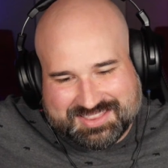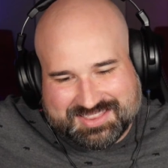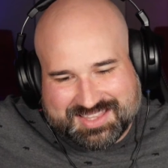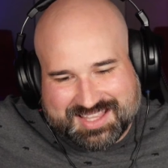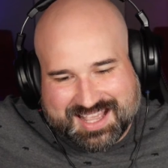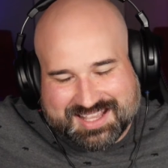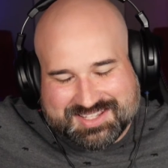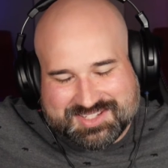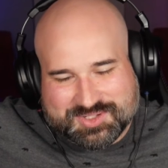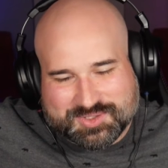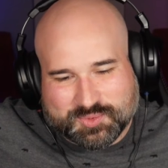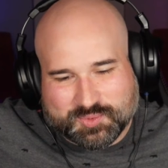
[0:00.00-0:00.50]

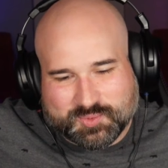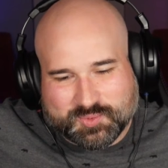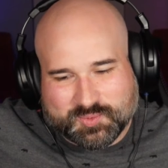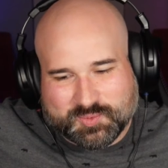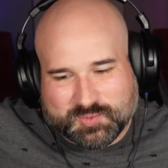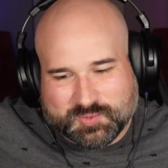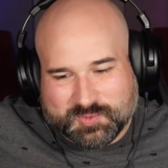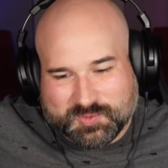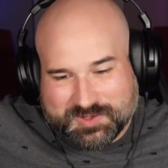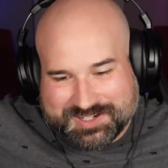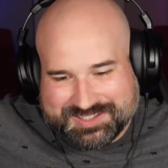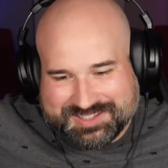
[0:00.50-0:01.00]
That's uh,
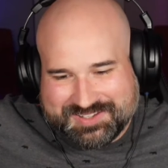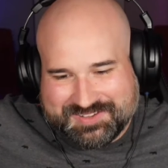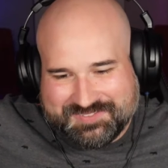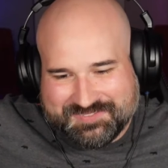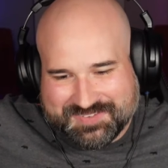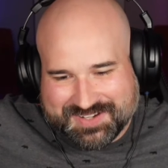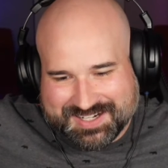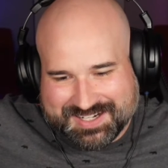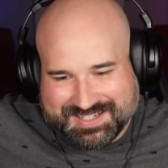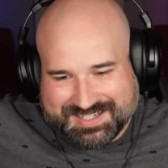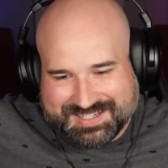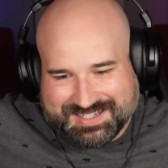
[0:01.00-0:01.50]
really
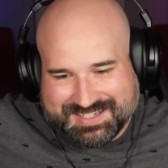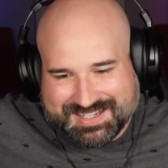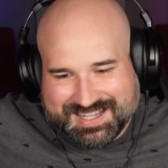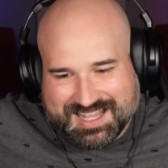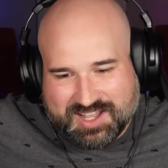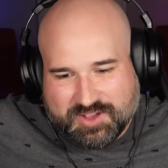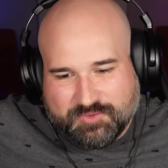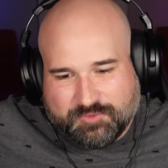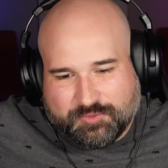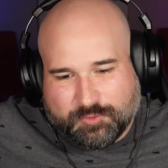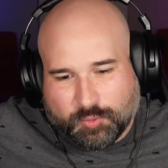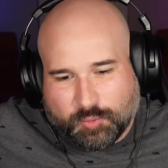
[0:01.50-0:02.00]
funny.
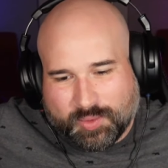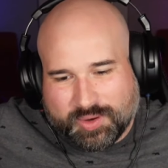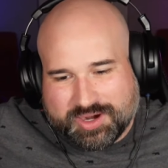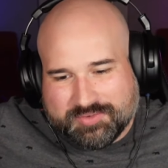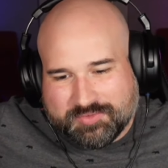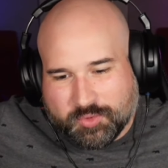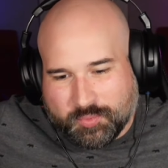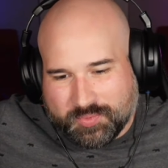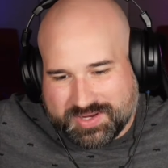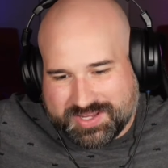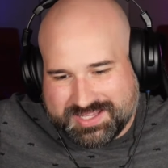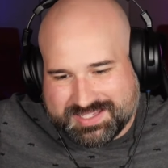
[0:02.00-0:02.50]
For
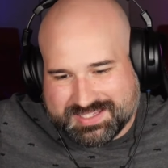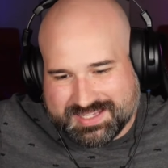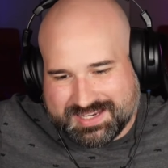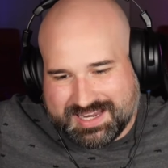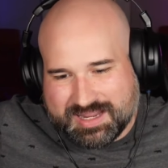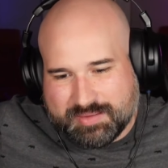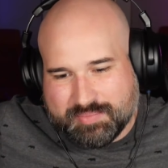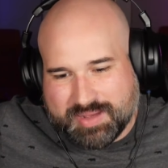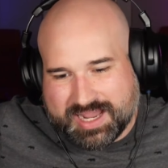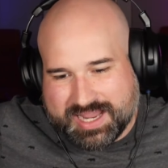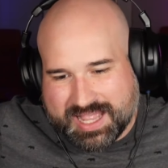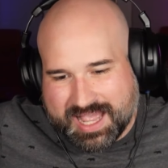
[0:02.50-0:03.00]
whatever reason,
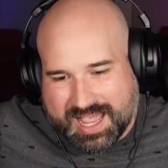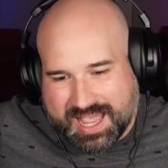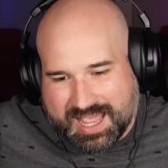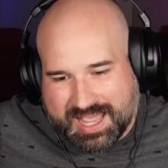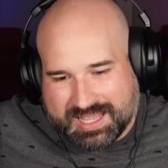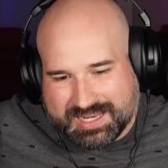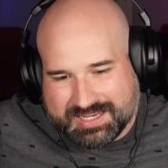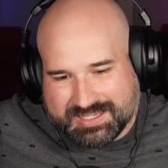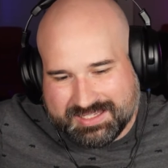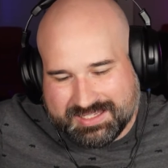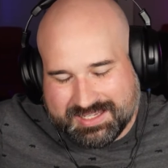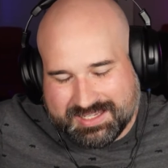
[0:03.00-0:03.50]
in my
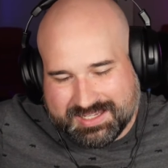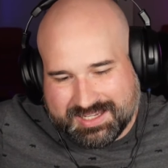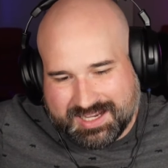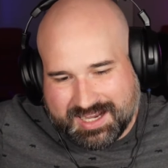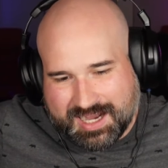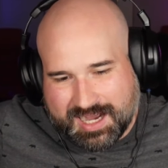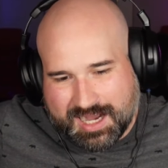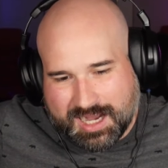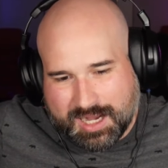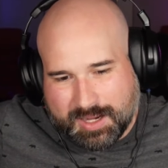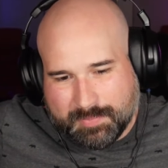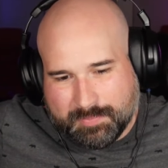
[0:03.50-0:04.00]
head,
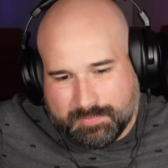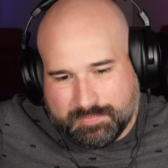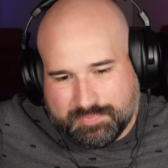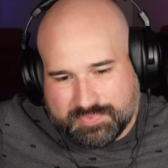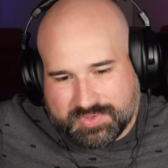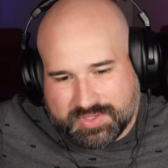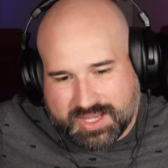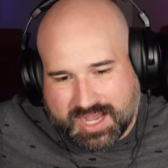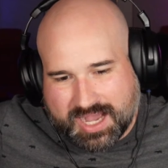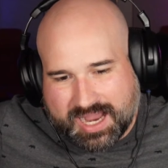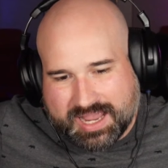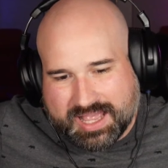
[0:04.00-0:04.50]
um,
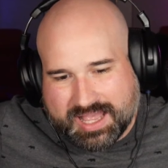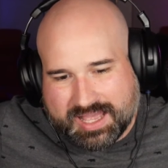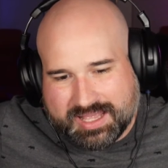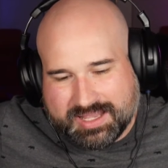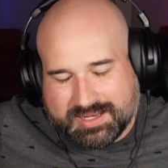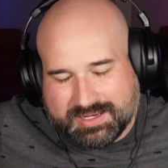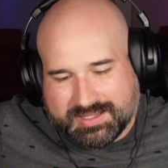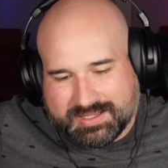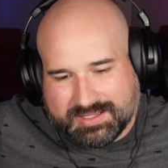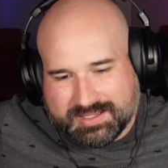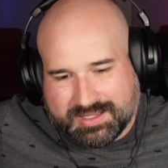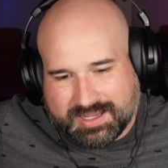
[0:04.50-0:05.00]
I
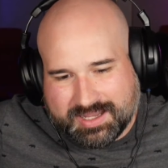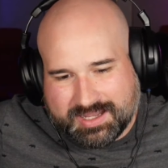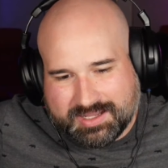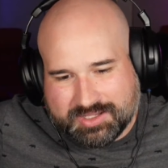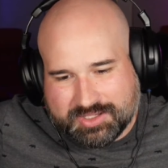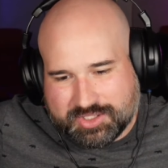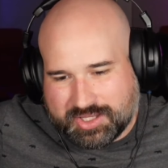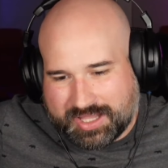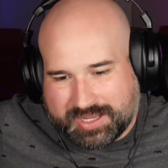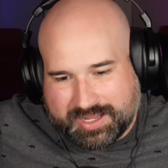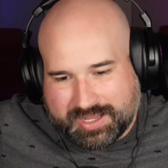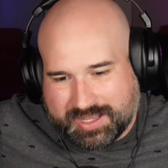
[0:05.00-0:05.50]
had
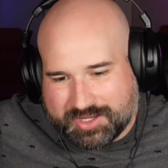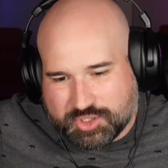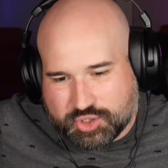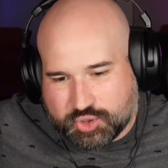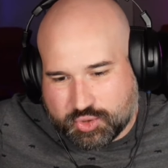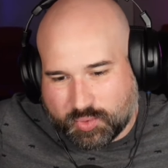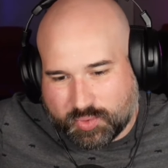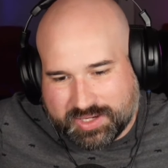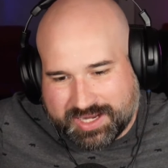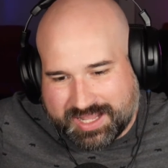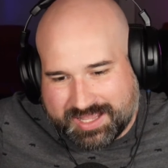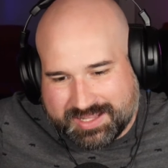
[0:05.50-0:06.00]
like
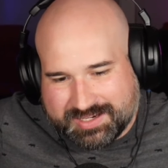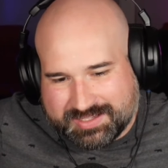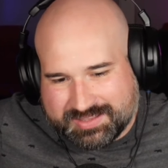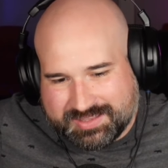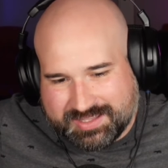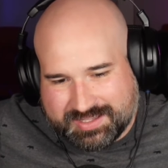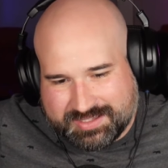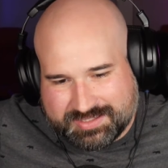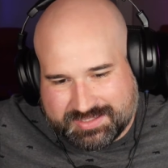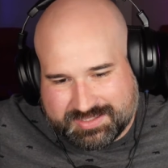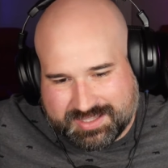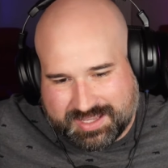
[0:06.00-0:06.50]
shorthanded
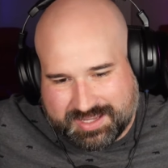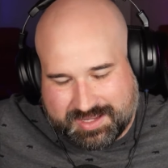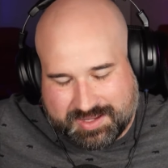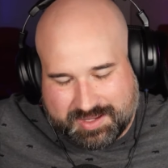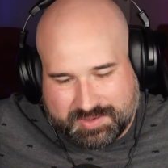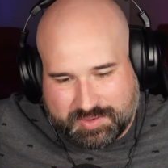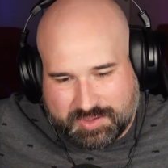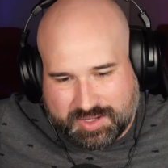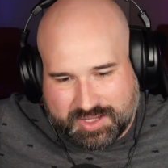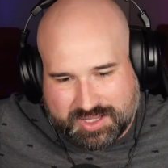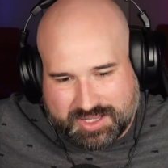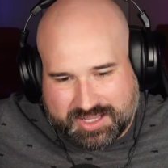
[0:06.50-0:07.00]
this, like
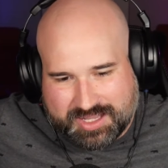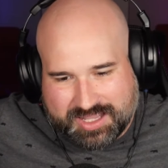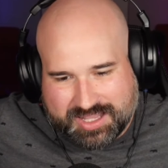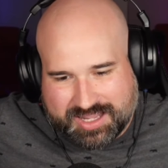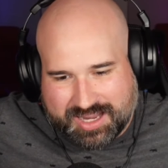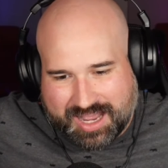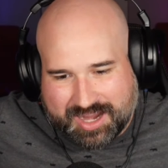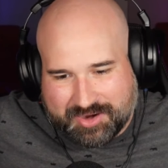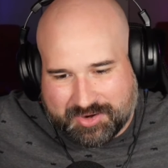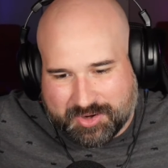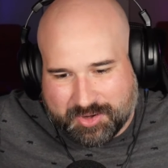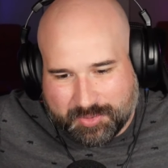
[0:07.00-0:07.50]

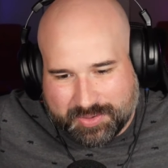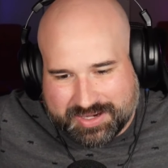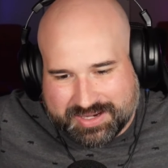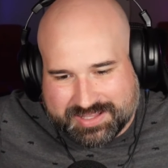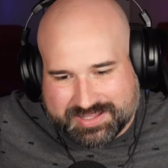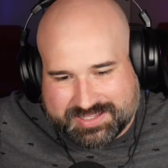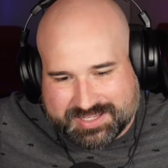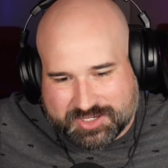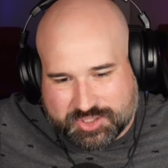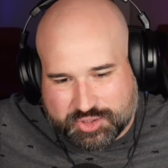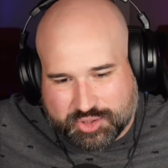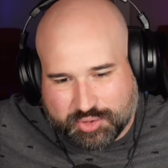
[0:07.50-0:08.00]
I don't know,
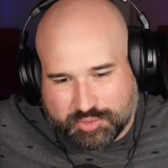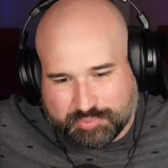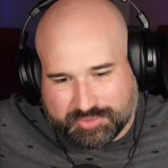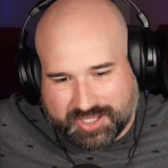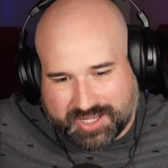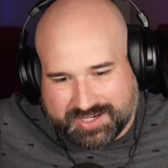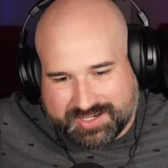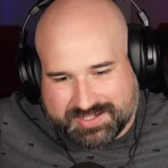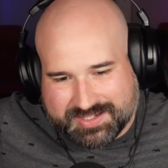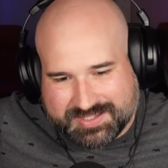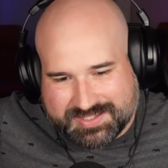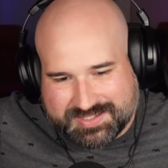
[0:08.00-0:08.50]
unintentional
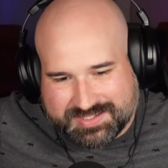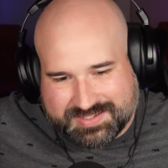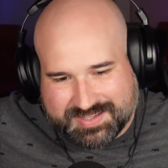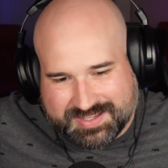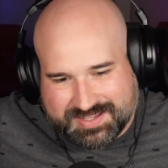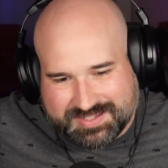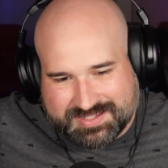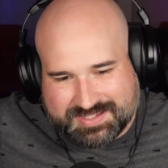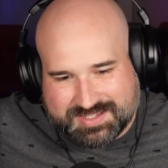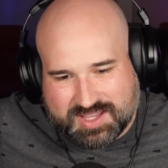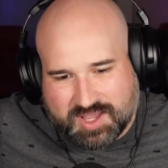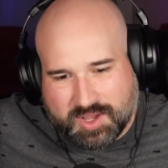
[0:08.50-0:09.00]
blindness.
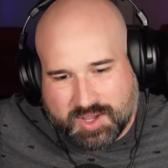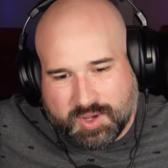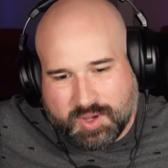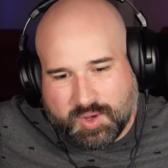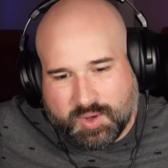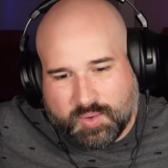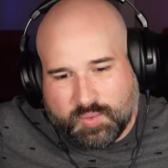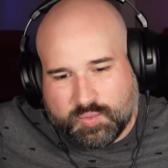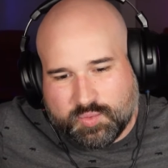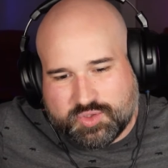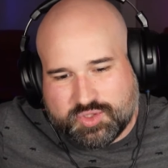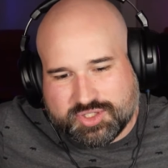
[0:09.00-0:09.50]
This
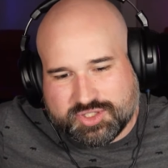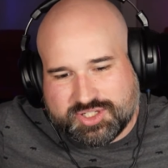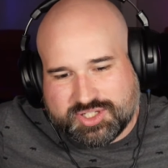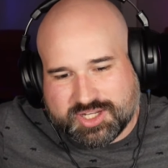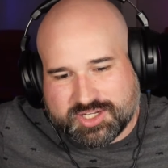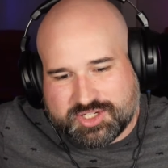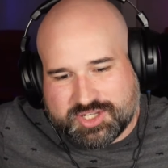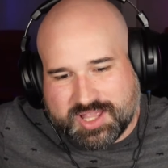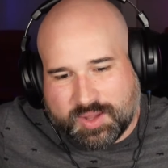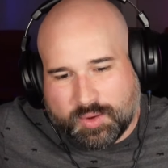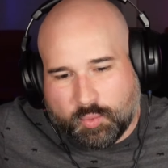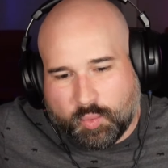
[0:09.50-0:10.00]

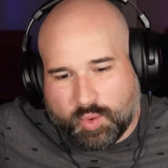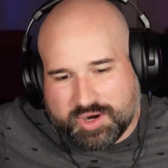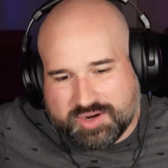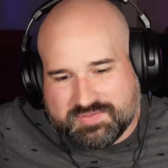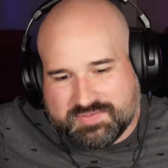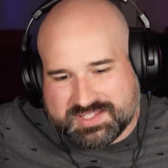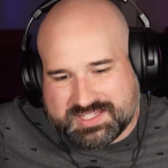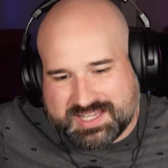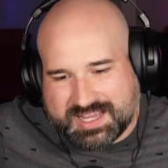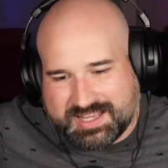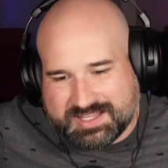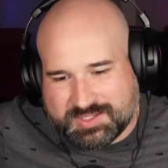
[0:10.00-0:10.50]
such that one of
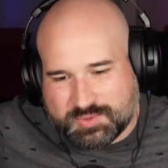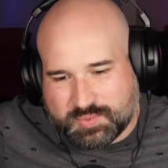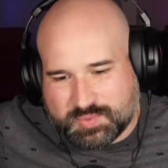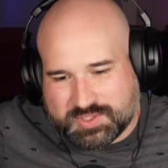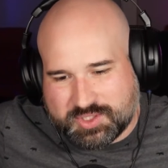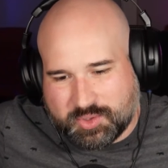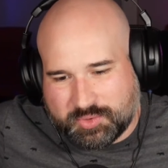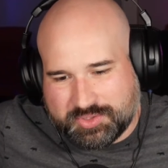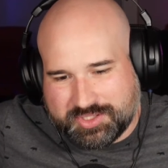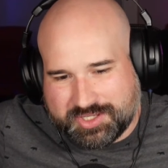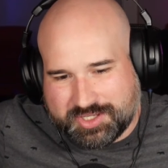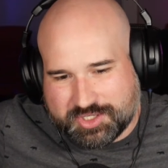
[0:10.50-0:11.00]
his hands was
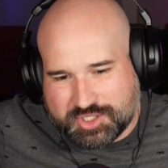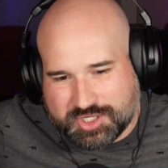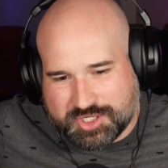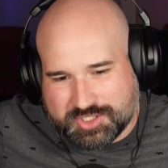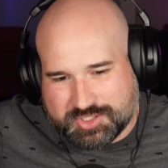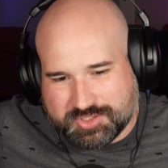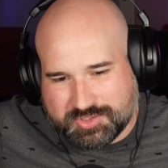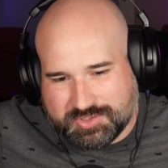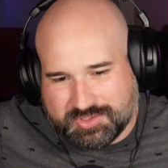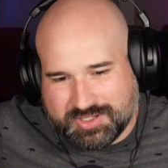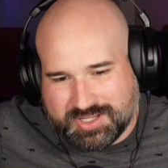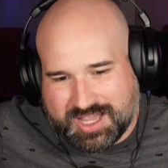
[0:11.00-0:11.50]
holding a
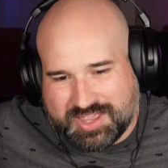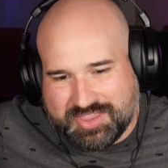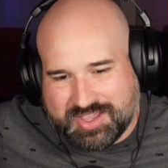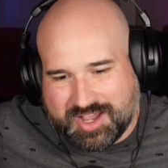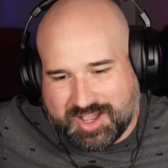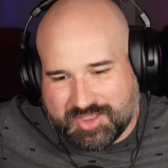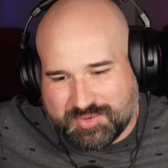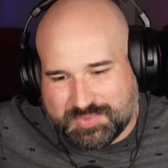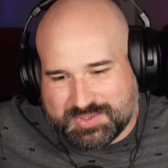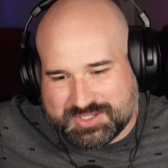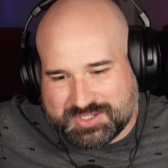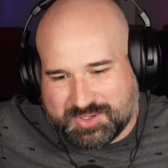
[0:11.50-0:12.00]
chisel and the
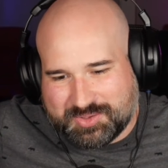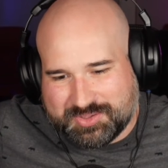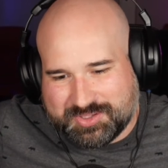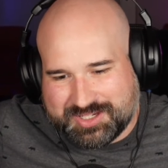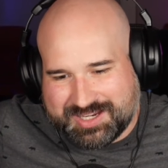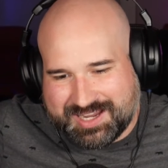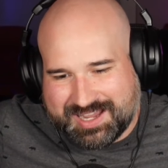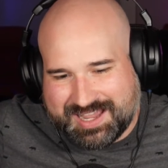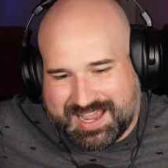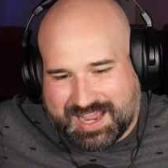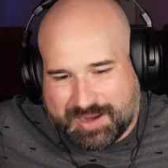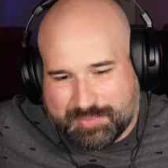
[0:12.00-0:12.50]
other was
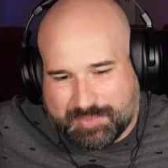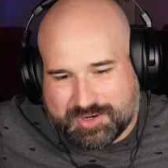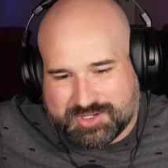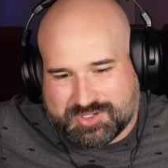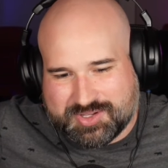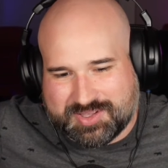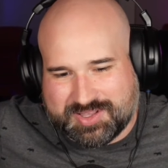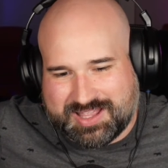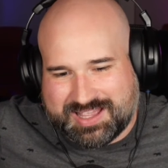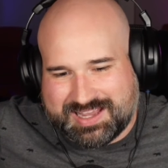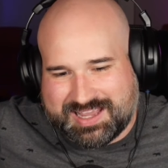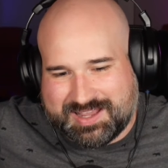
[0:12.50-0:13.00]
holding a hammer.
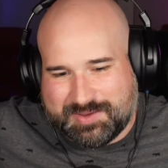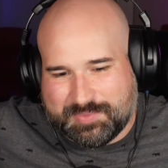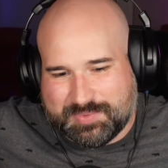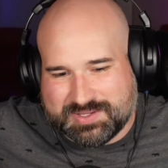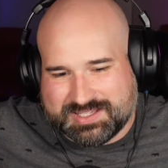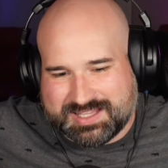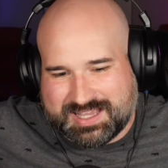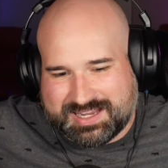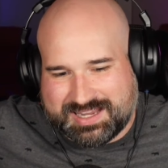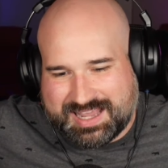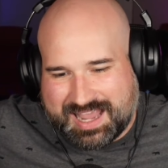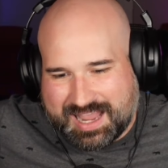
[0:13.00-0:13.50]
So like he
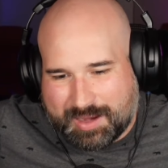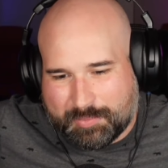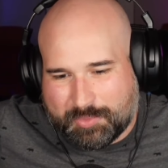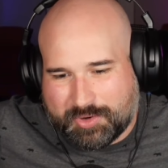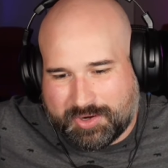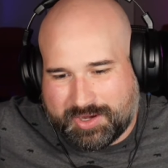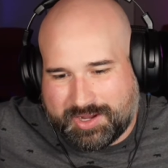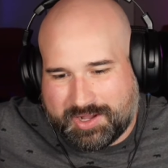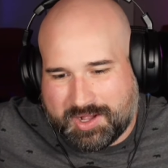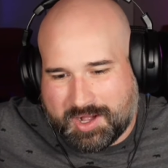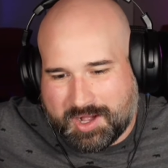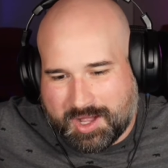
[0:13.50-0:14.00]
was like
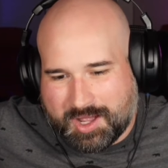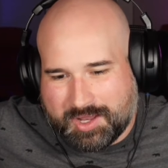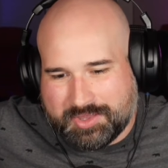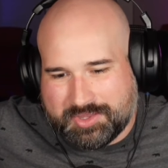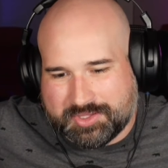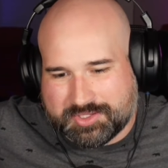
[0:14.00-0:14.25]
hammering on the